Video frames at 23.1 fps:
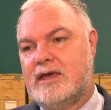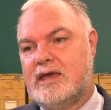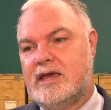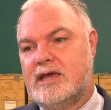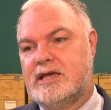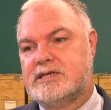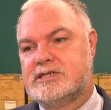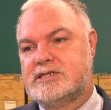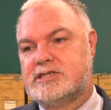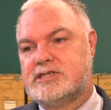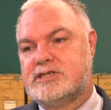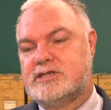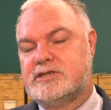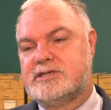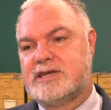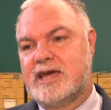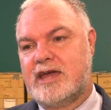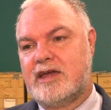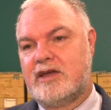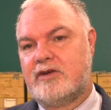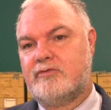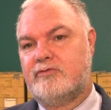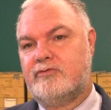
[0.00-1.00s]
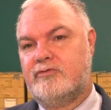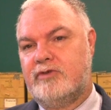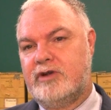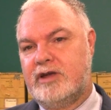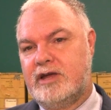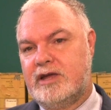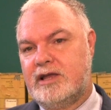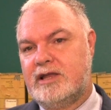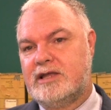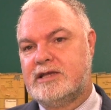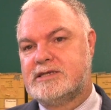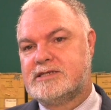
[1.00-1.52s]
is to take
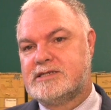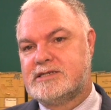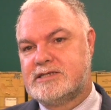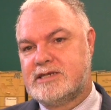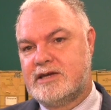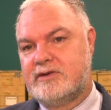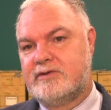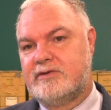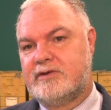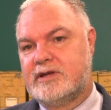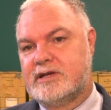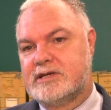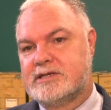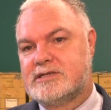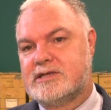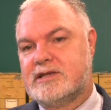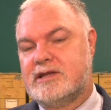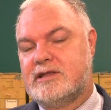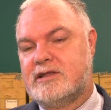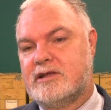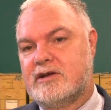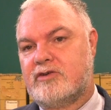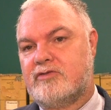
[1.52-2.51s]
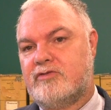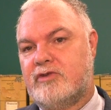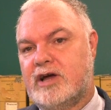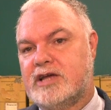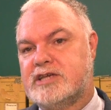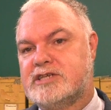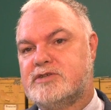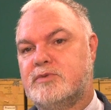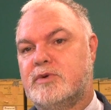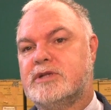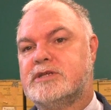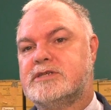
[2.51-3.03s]
really seriously that
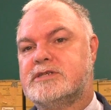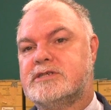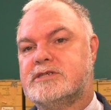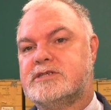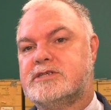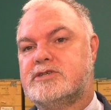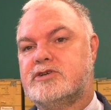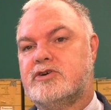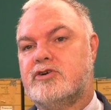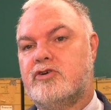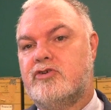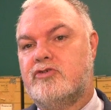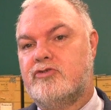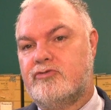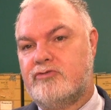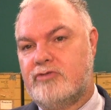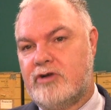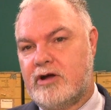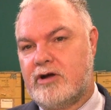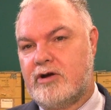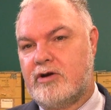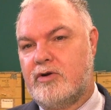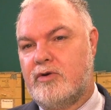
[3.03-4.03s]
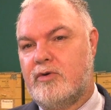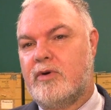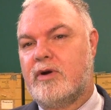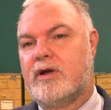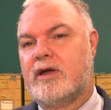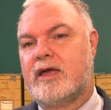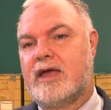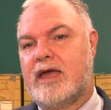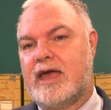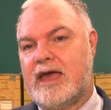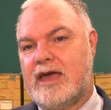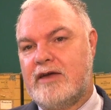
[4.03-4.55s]
Christ wants us to grow
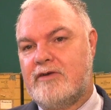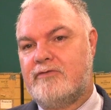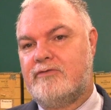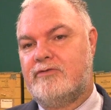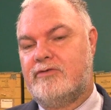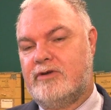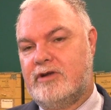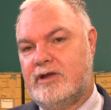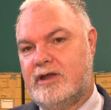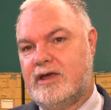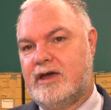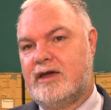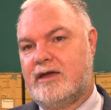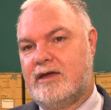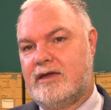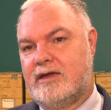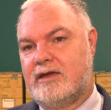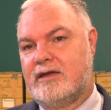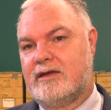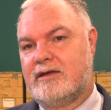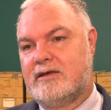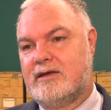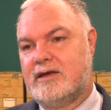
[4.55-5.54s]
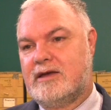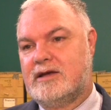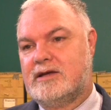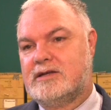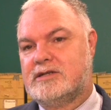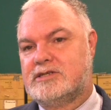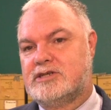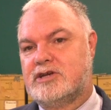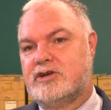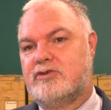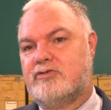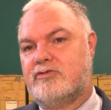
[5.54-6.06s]
every day,
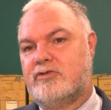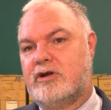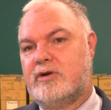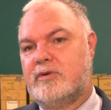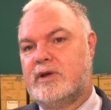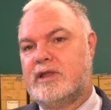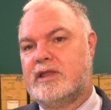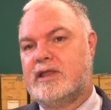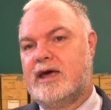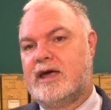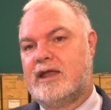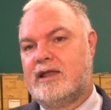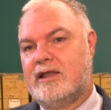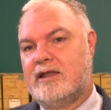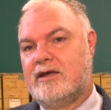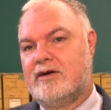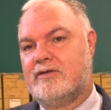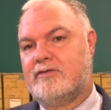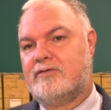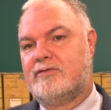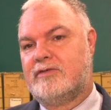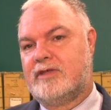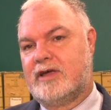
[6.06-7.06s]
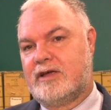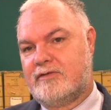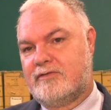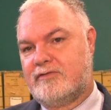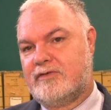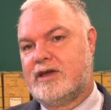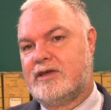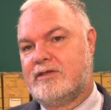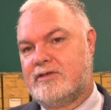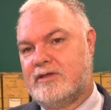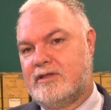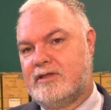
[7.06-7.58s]
to grow in that love, that
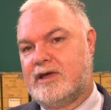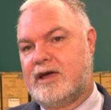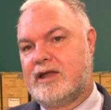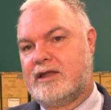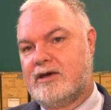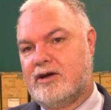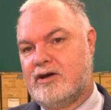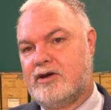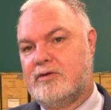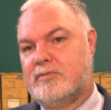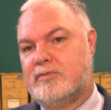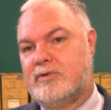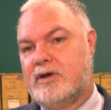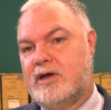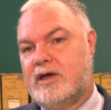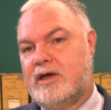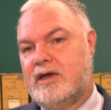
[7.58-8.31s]
faith, and that hope.